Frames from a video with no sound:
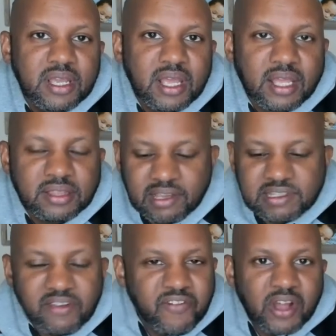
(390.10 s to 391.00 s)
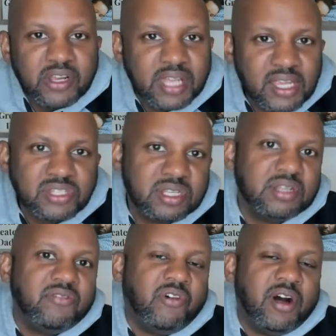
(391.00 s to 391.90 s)
there's a foundation
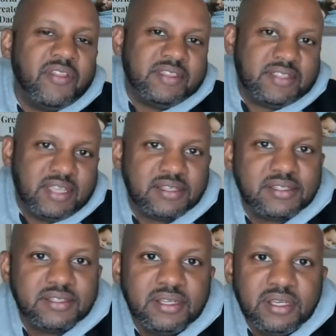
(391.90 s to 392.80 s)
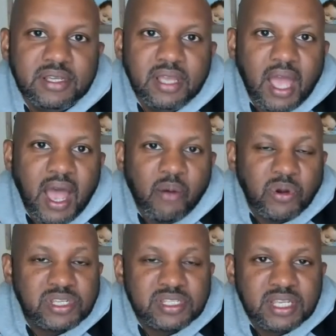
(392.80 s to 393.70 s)
for all these things,
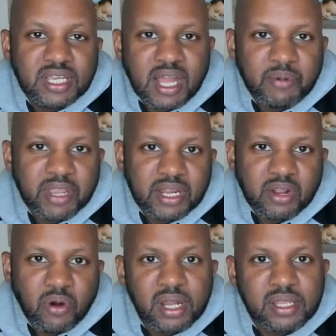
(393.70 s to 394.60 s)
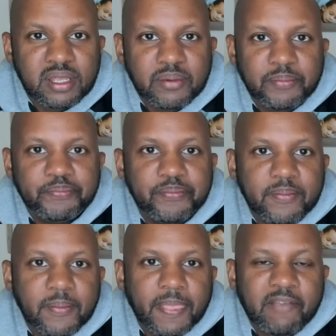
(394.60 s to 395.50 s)
which is economic inequality,
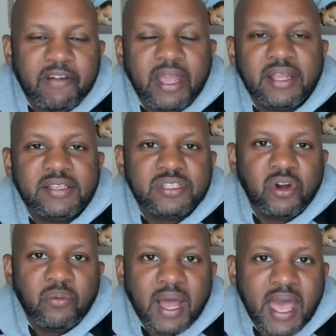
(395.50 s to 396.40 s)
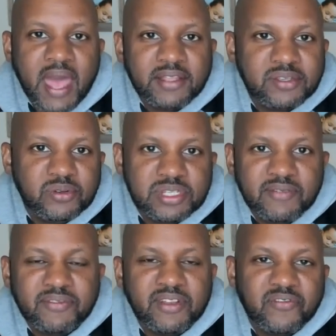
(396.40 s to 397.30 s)
right? And so my attitude
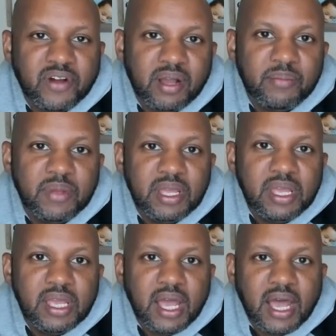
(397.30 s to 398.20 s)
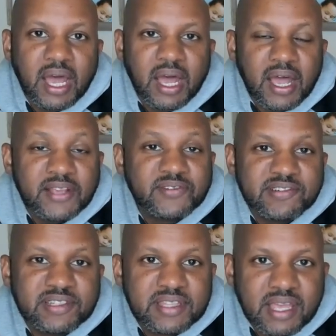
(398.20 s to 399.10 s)
shifted from us
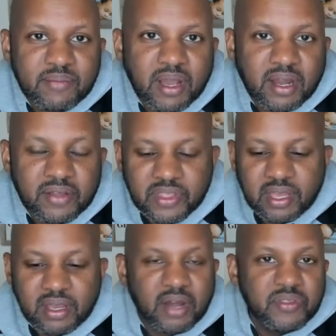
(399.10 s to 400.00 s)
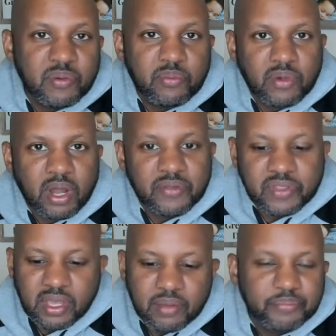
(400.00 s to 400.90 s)
versus them on the